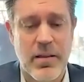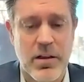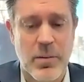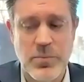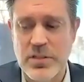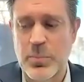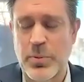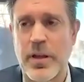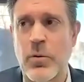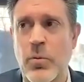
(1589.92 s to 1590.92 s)
comes into
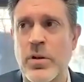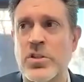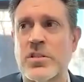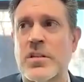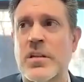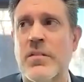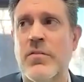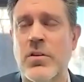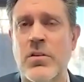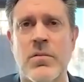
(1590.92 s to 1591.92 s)
play when just
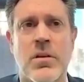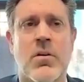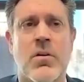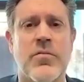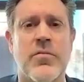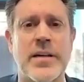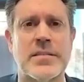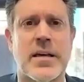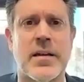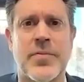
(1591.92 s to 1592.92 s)
giving you know
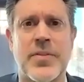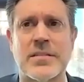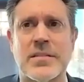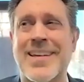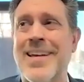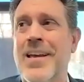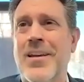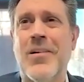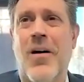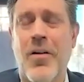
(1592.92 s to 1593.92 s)
advice on things like
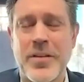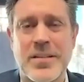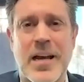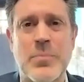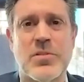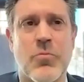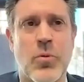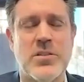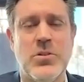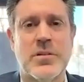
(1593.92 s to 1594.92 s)
you know all the types of
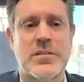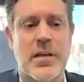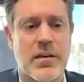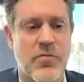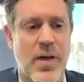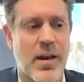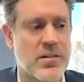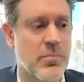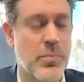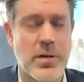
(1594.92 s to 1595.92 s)
ways you can take
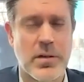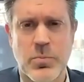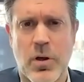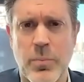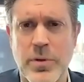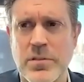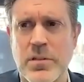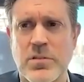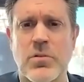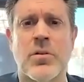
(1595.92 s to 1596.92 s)
advantage of being a small
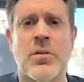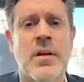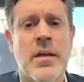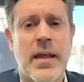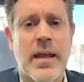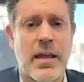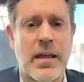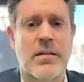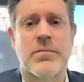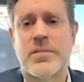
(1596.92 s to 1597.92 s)
business owner
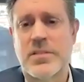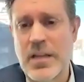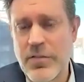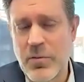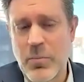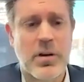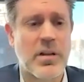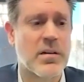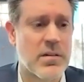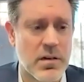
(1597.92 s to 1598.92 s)
and saving
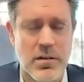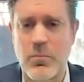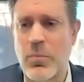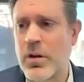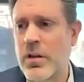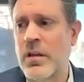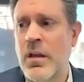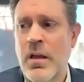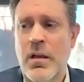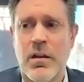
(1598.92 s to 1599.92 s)
money deducting money
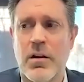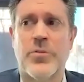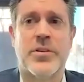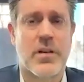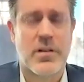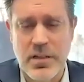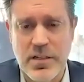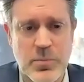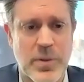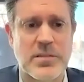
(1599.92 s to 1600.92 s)
you know deducting
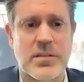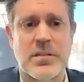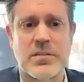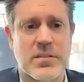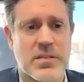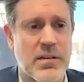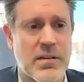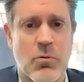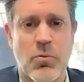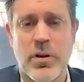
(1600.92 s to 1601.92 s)
expenses you
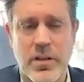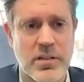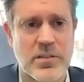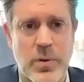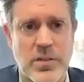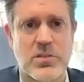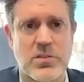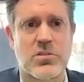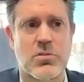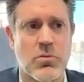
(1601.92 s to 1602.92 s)
know running
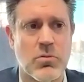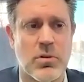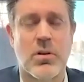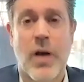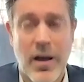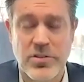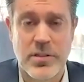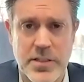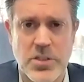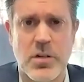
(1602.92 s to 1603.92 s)
expenses through you know
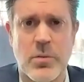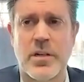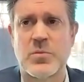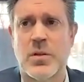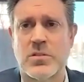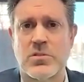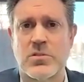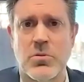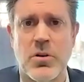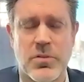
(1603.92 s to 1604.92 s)
obviously legitimate expenses
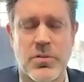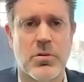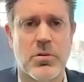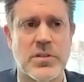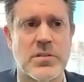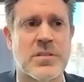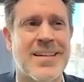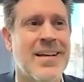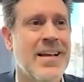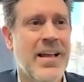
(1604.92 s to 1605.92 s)
through your through your business
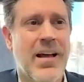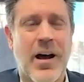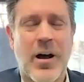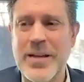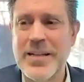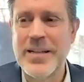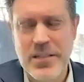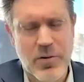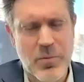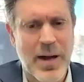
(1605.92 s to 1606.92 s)
um, it's a
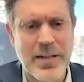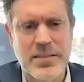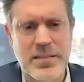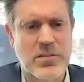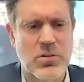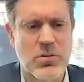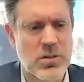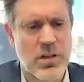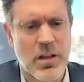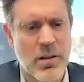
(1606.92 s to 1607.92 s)
different mindset so
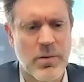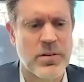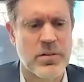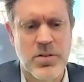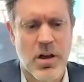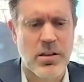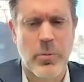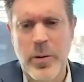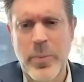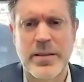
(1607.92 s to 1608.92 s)
uh, talk a
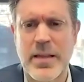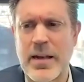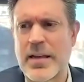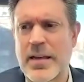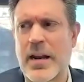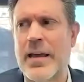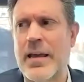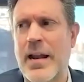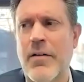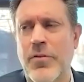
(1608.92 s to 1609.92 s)
little bit about that and kind of
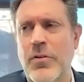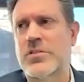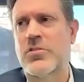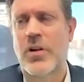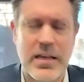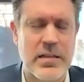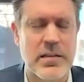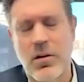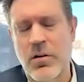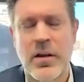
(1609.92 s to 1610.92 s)
and how folks try to get
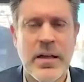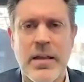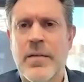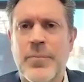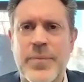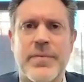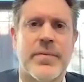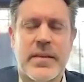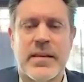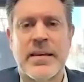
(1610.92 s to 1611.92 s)
their
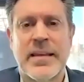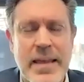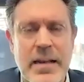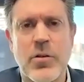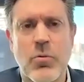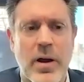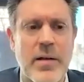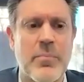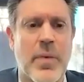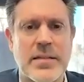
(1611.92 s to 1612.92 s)
get in the
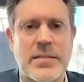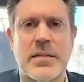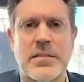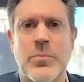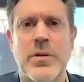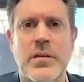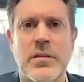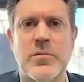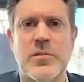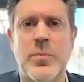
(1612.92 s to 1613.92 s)
right mindset to be
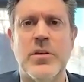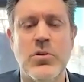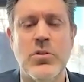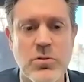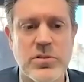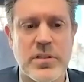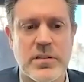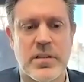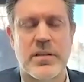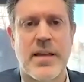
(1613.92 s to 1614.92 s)
to, to be
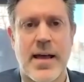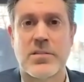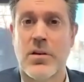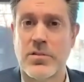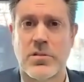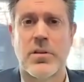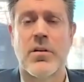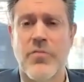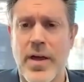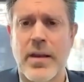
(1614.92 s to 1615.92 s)
using the tax laws to
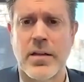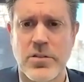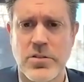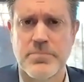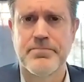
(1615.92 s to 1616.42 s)
their advantage